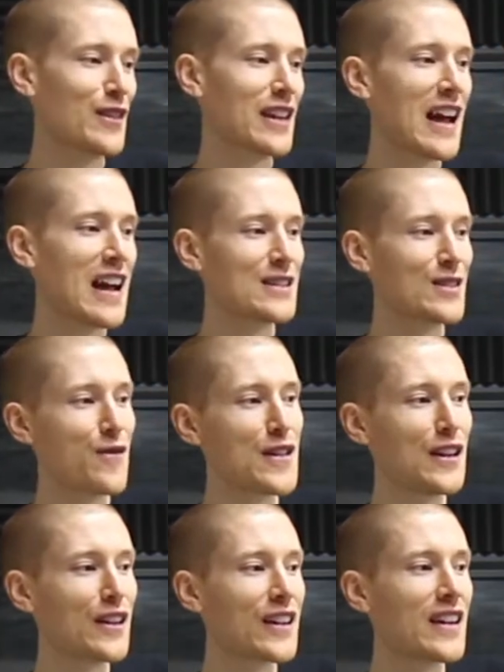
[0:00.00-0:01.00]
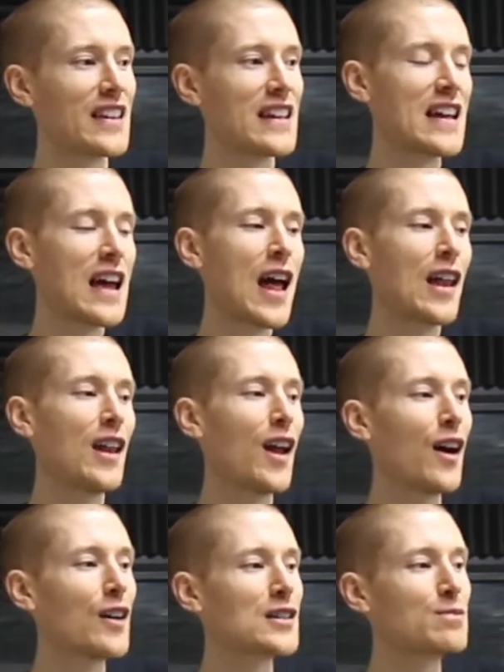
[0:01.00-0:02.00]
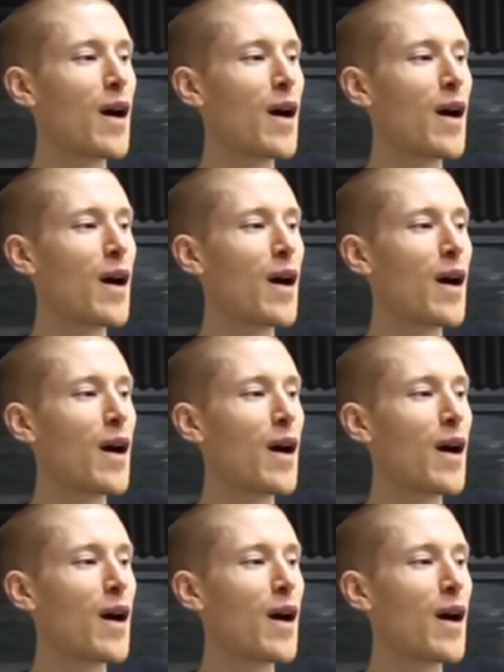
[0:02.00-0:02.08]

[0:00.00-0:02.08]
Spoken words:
Okay, so if you look at the last